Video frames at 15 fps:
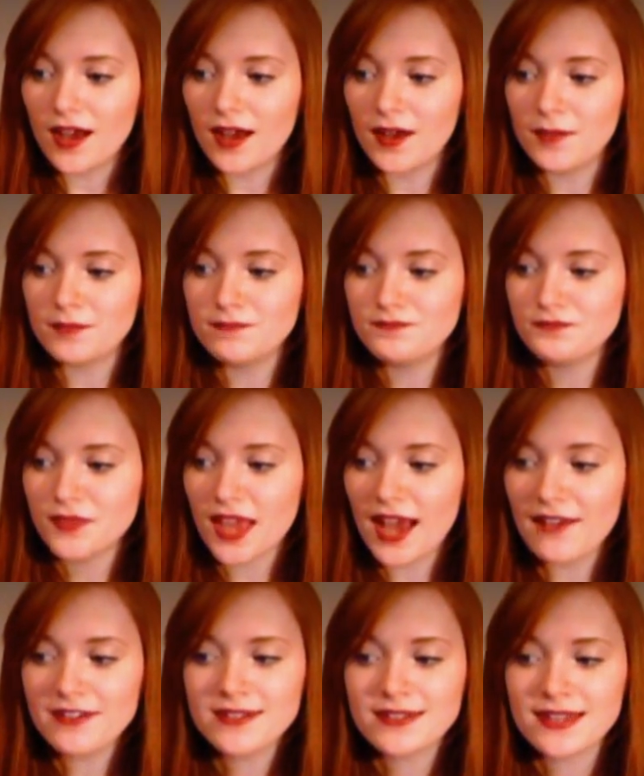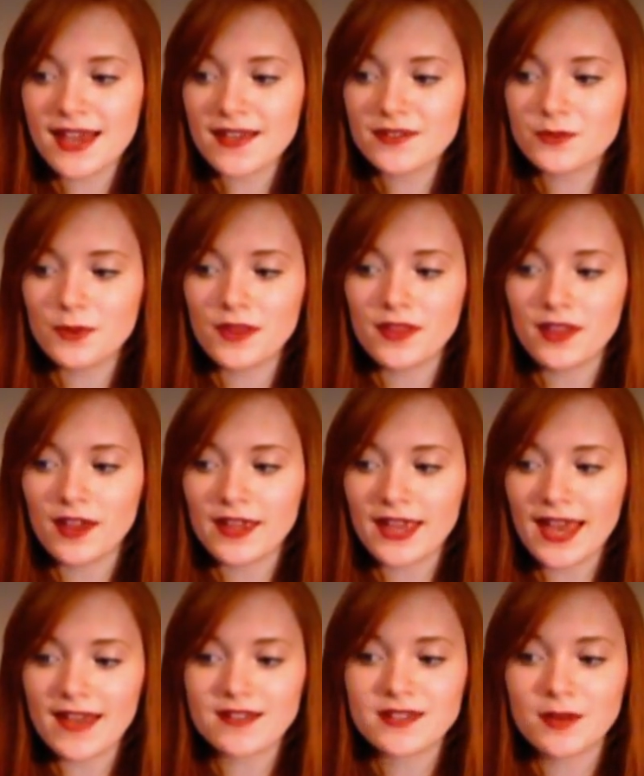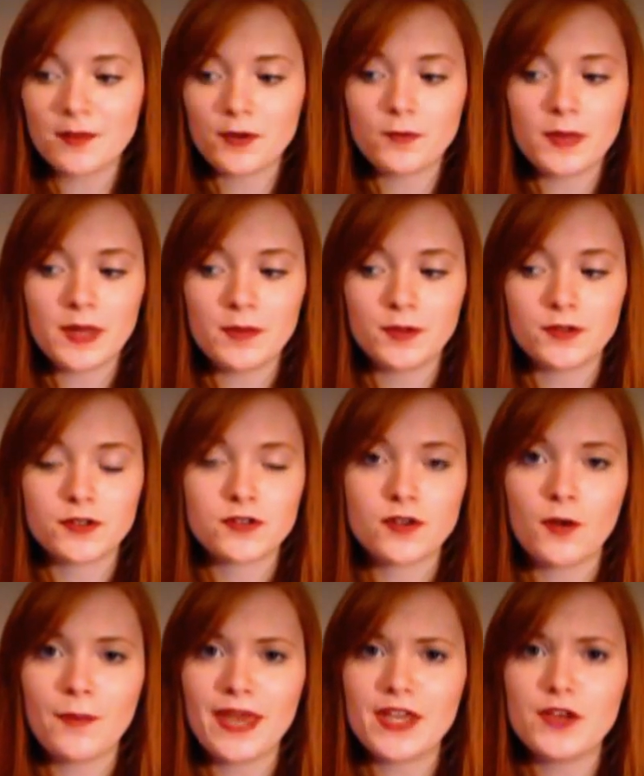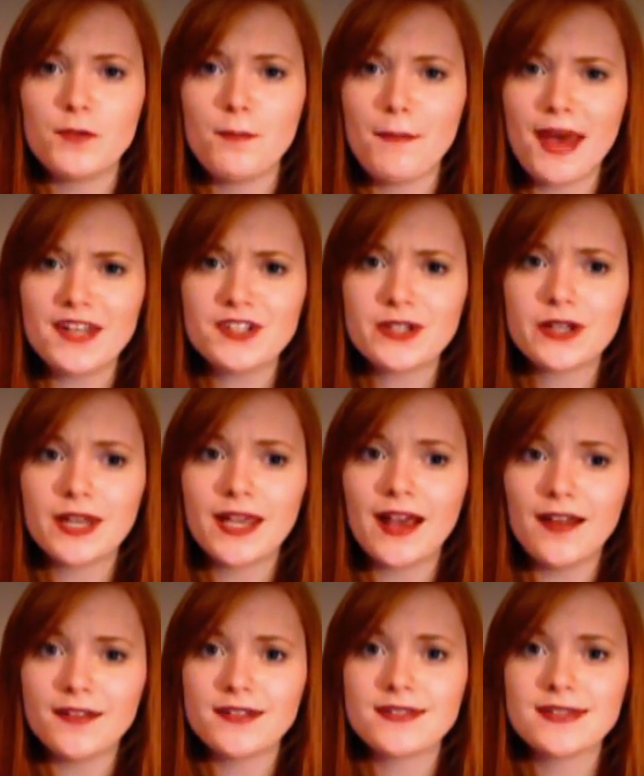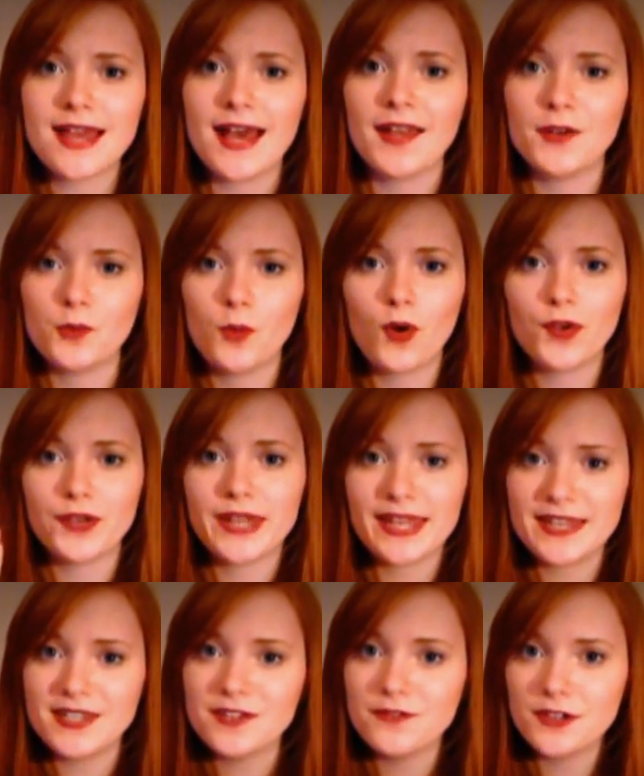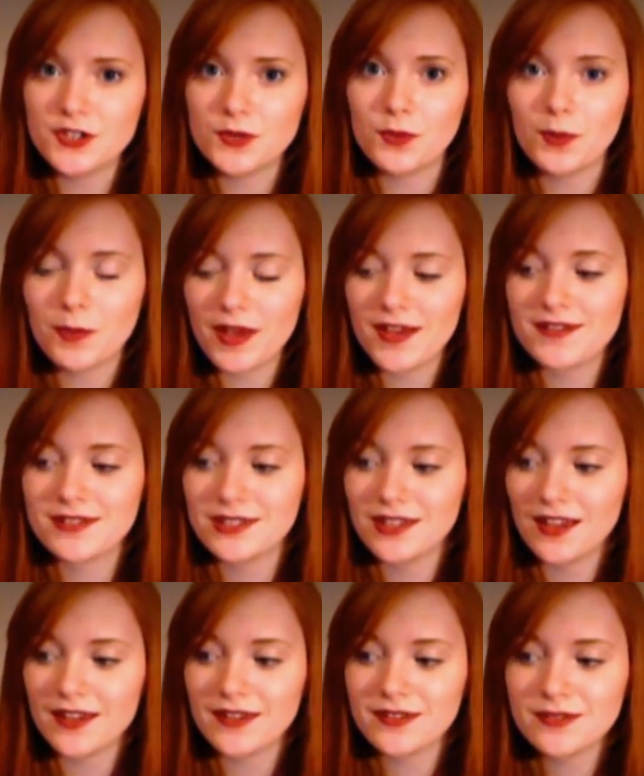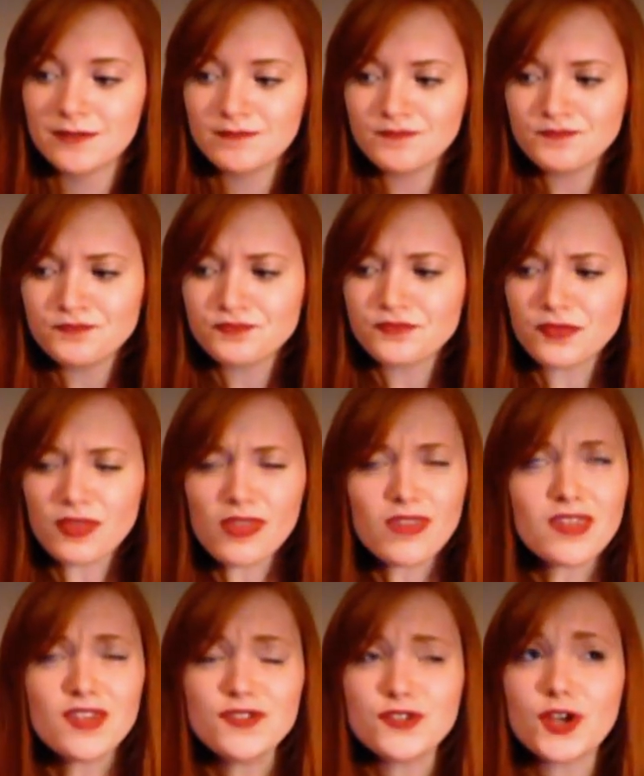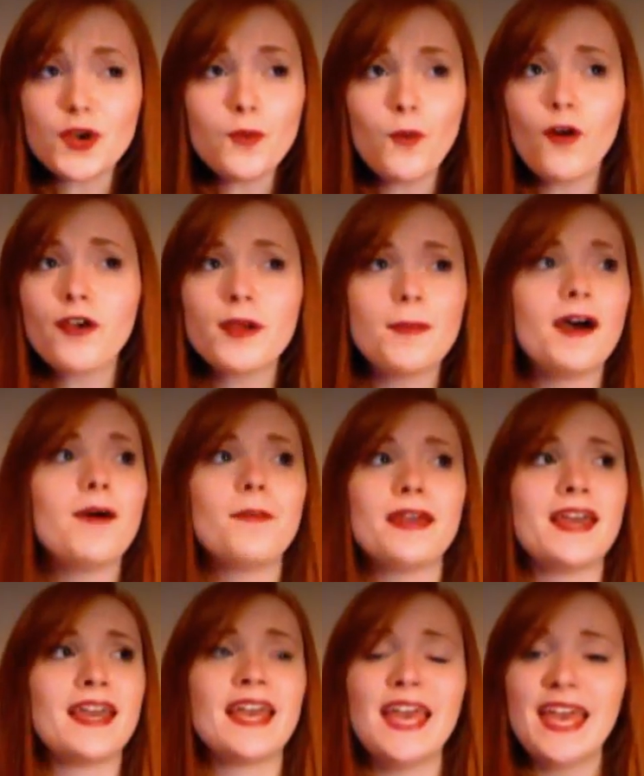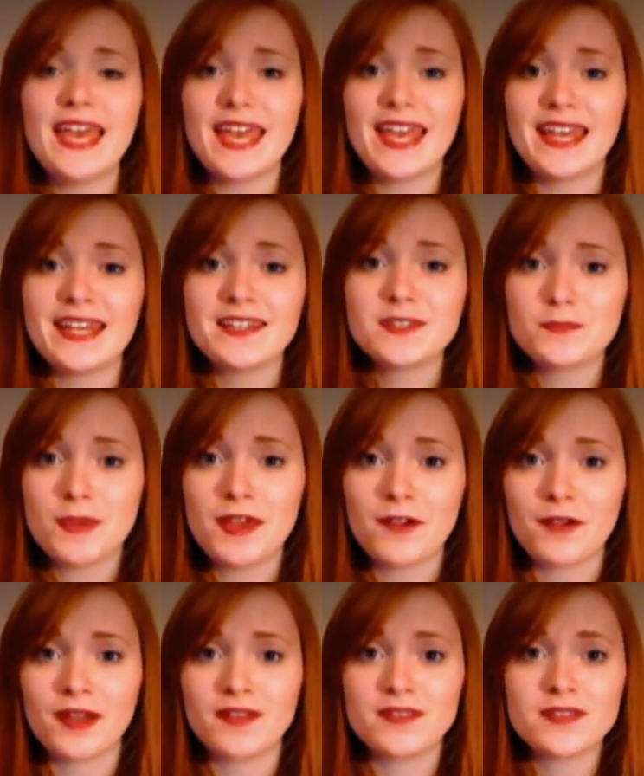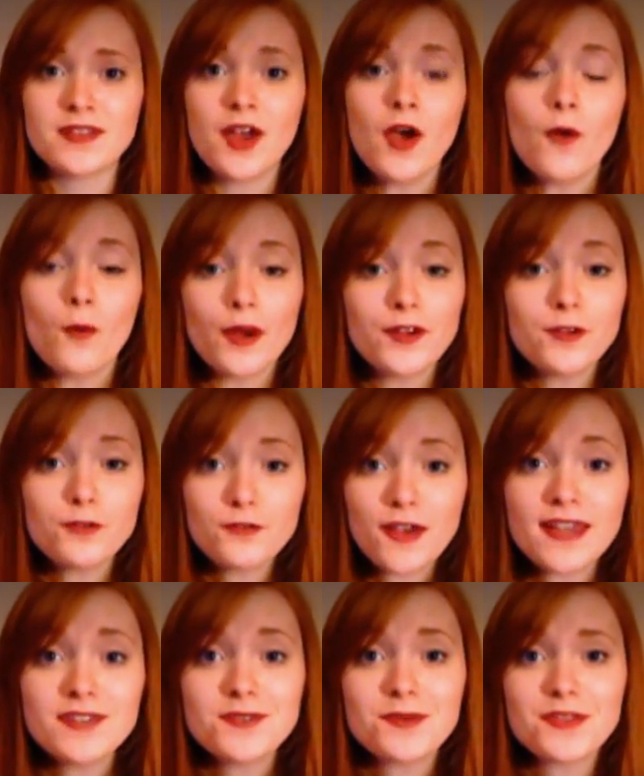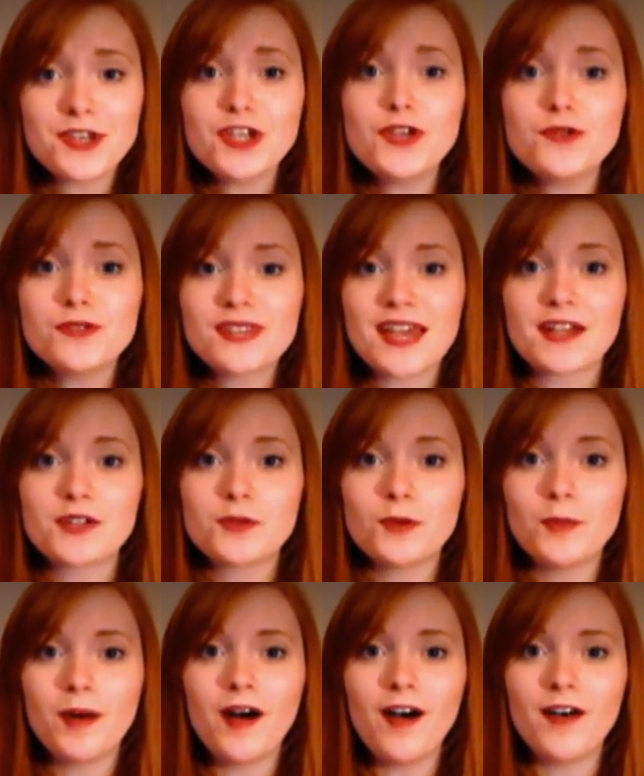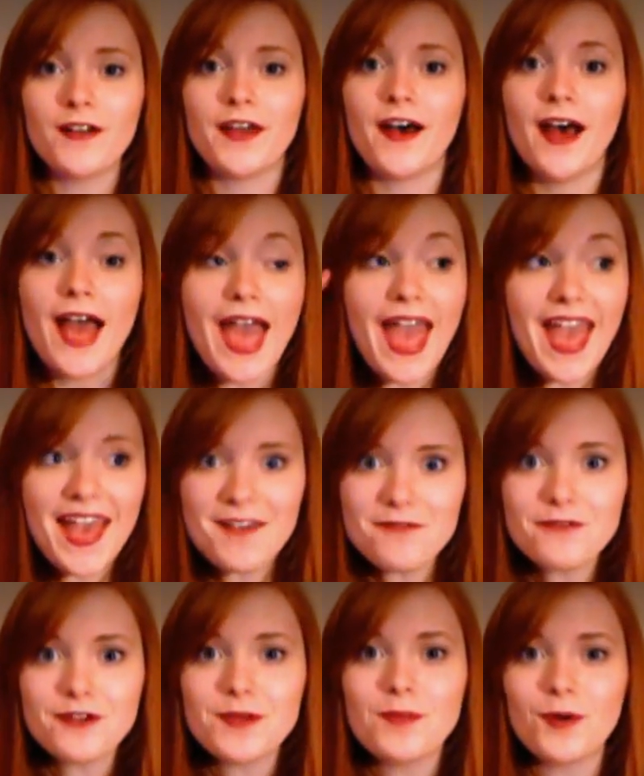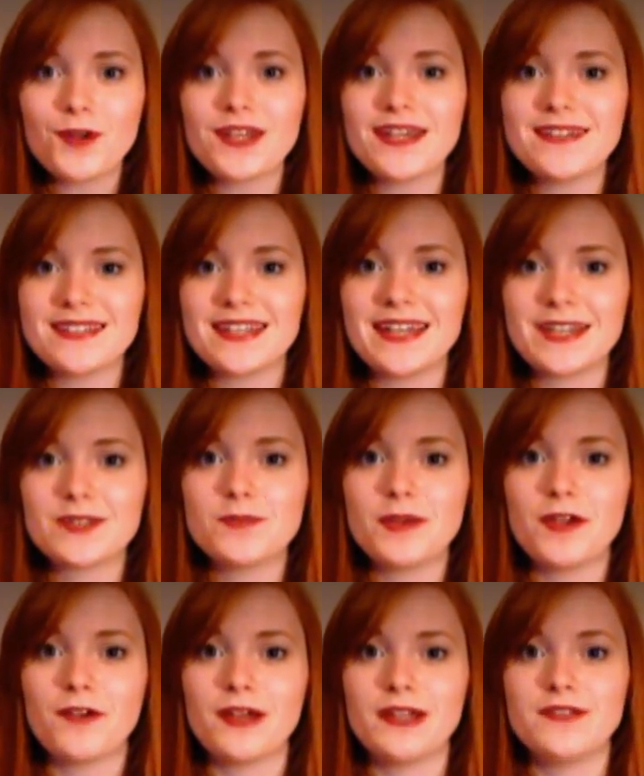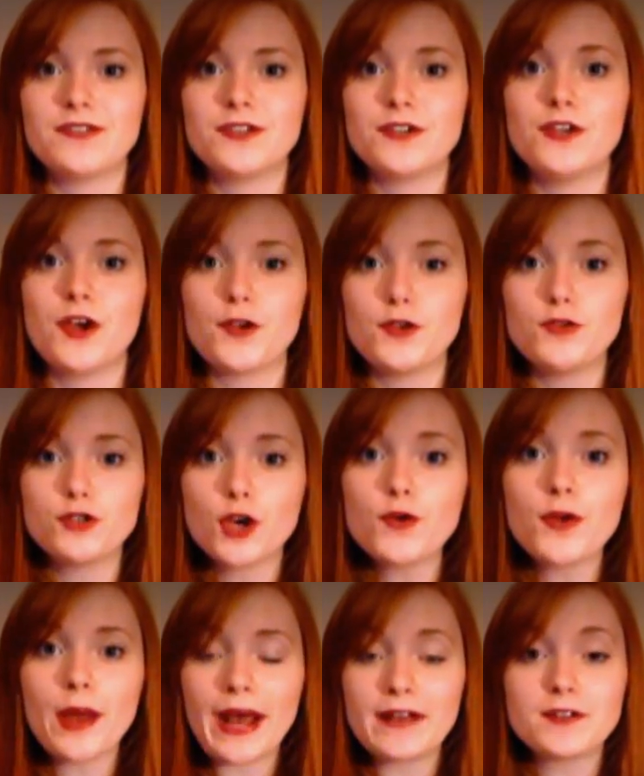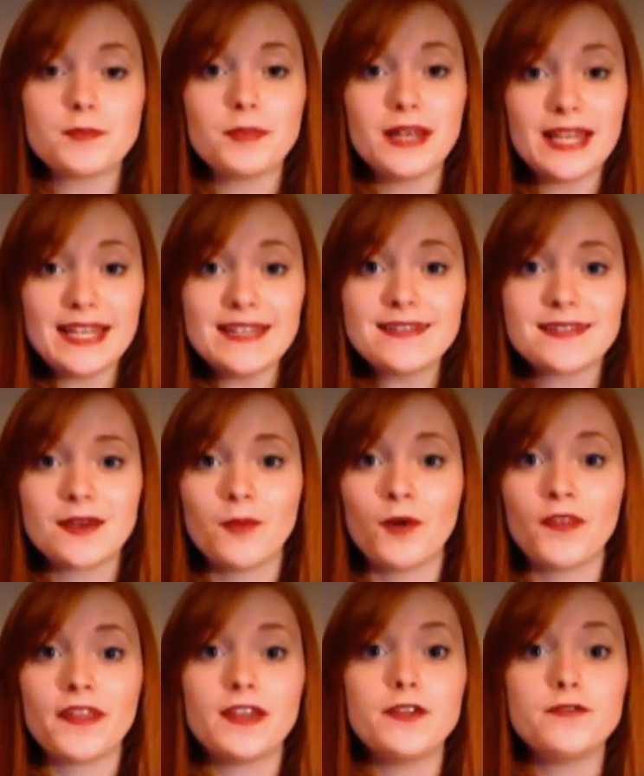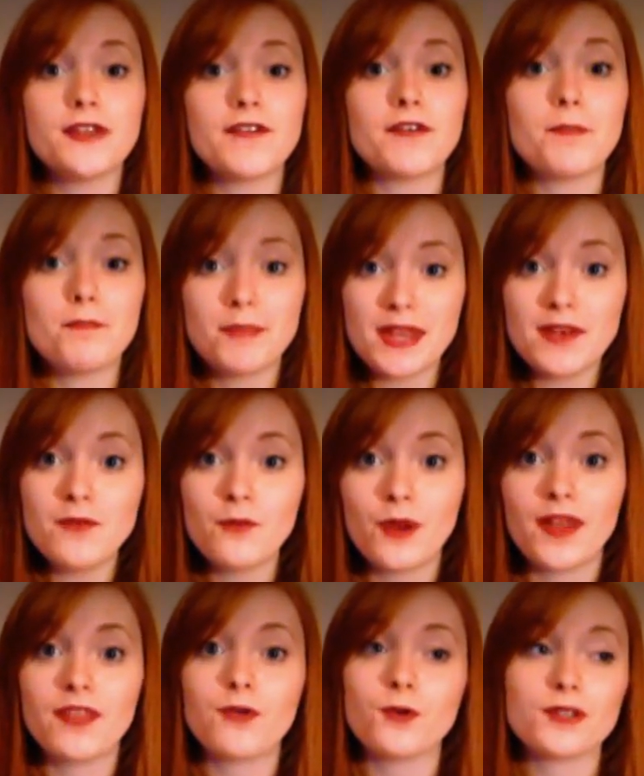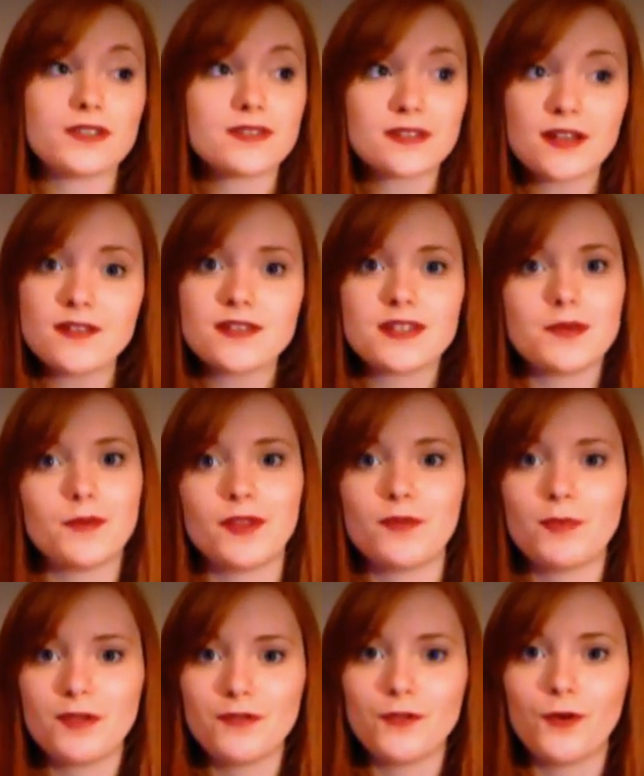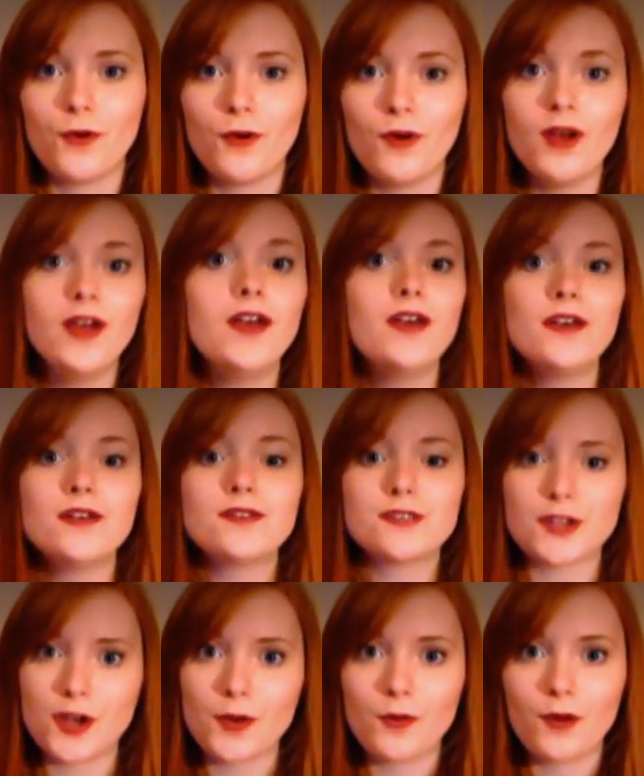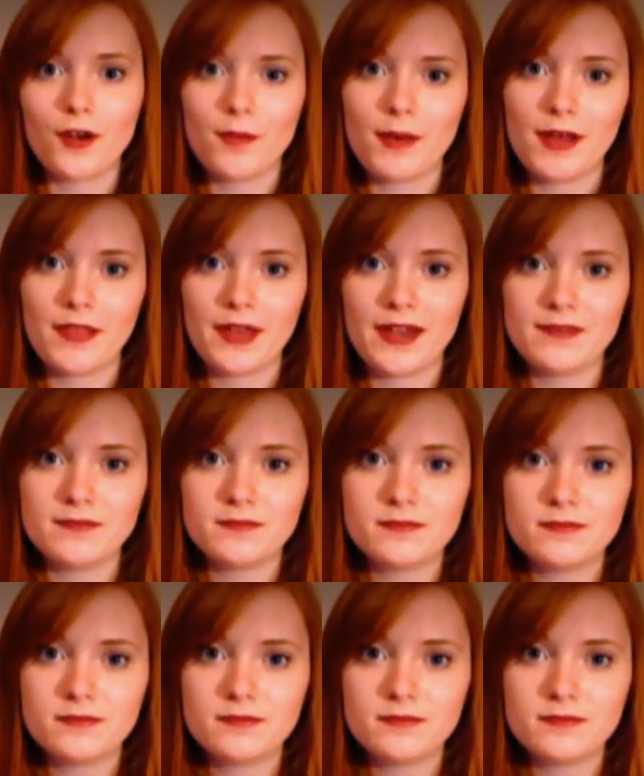Um, having sex with like X number of people does not make you magically understand what an individual person likes. So don't worry about being inexperienced. When you're faced with a new sexual partner, everybody is inexperienced. You know, you don't know how to please someone that you've never been with or discussed it with before. So don't worry about that.